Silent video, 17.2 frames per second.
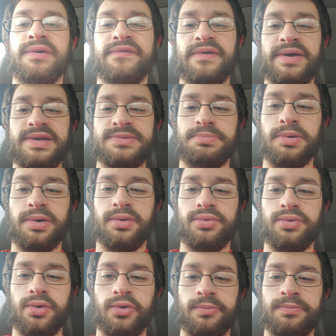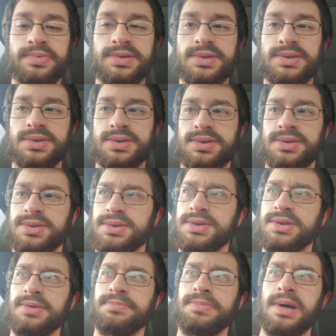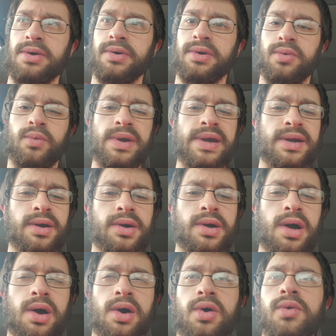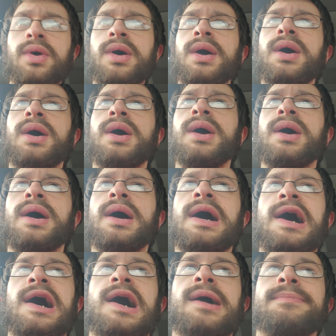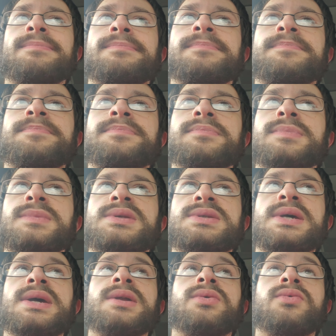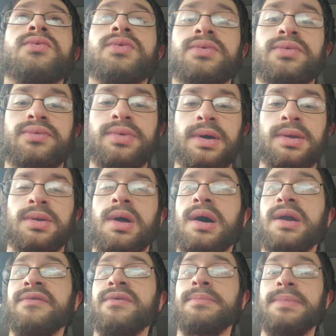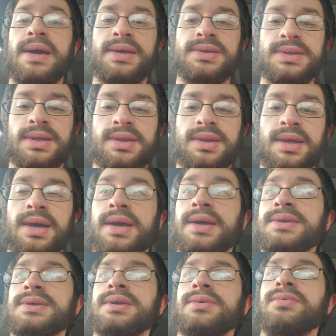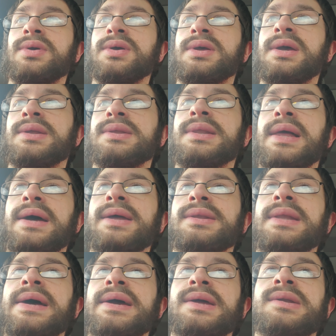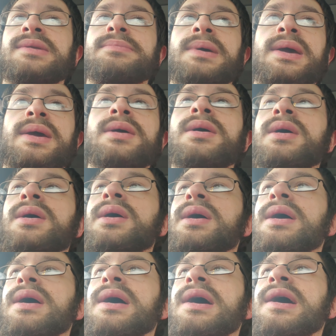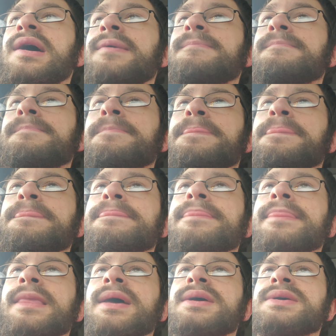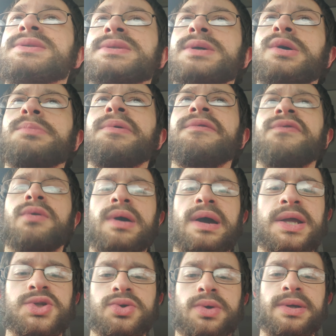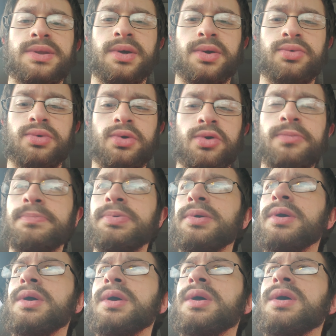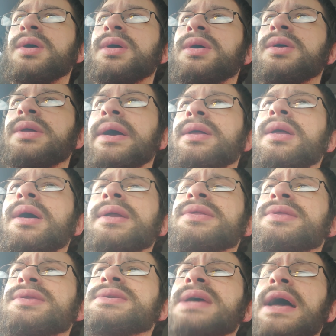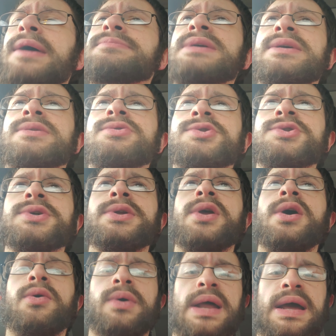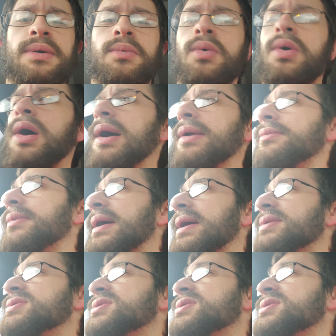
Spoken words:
Facebook groups about a week ago. Seen a lot of amazing things, and it really enlightened me. Still, before I joined the group, like a lot of times I usually know what I want, right?